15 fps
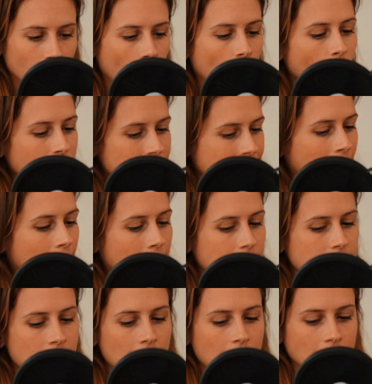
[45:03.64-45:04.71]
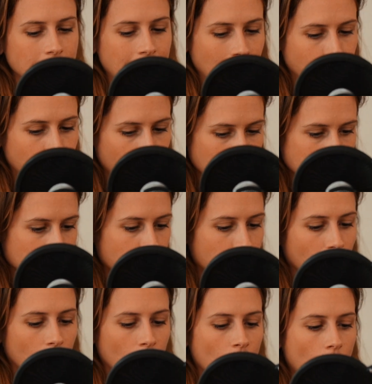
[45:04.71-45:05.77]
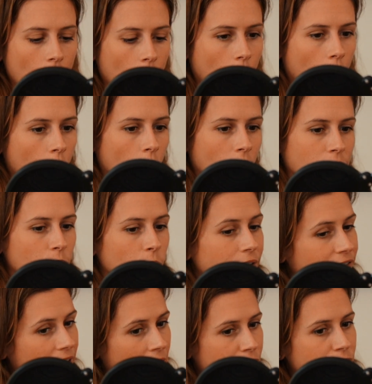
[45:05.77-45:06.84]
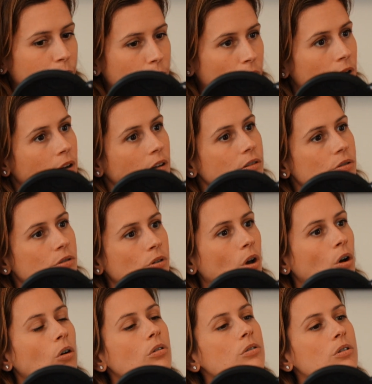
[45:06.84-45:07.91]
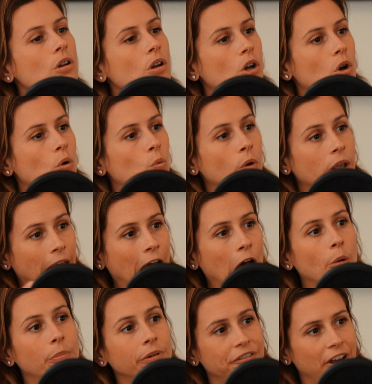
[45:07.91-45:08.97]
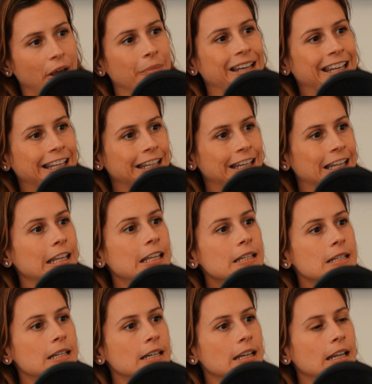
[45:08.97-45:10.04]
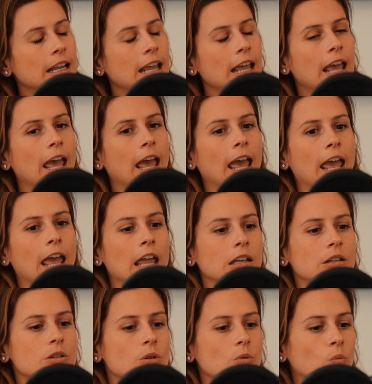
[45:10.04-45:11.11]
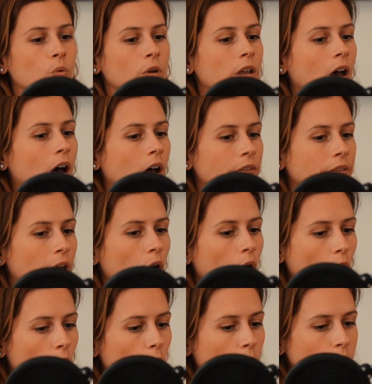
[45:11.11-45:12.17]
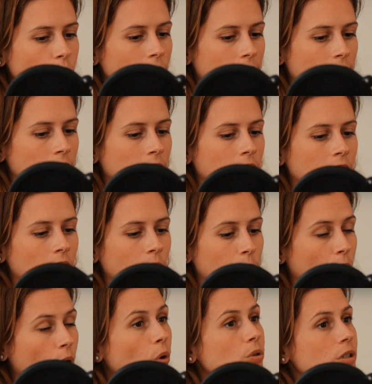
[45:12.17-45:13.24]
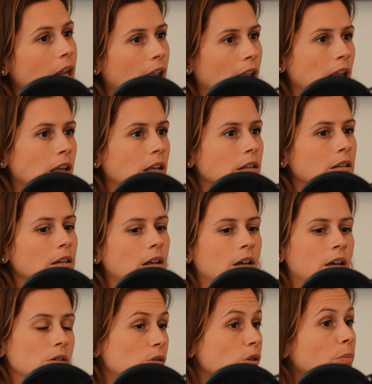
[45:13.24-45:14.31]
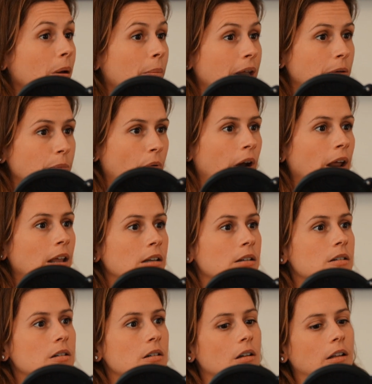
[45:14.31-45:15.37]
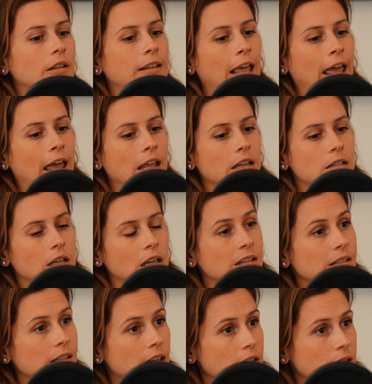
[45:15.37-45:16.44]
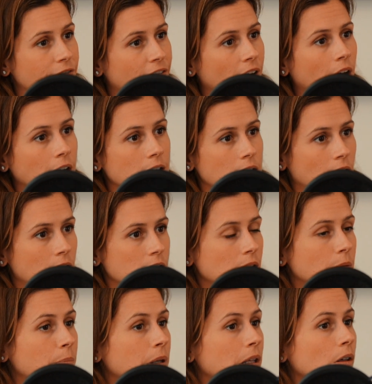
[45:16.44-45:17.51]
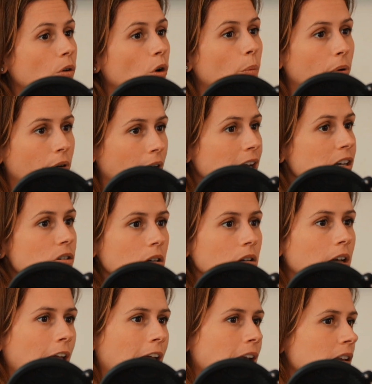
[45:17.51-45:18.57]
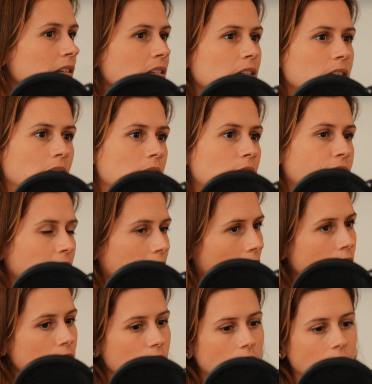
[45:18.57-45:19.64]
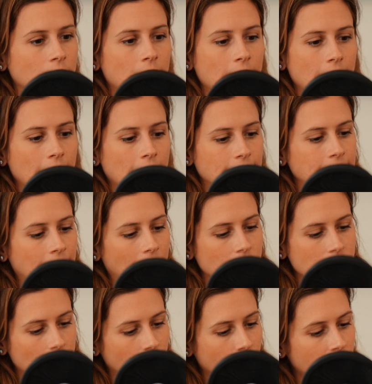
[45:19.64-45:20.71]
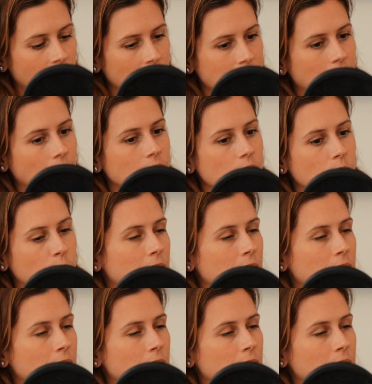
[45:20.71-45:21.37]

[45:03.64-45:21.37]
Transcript: we always had that principle of with every product sold, we help a family in need. And we are the only protein a uh, supplement brand that is certified as a B corporation and it's a certification that accredits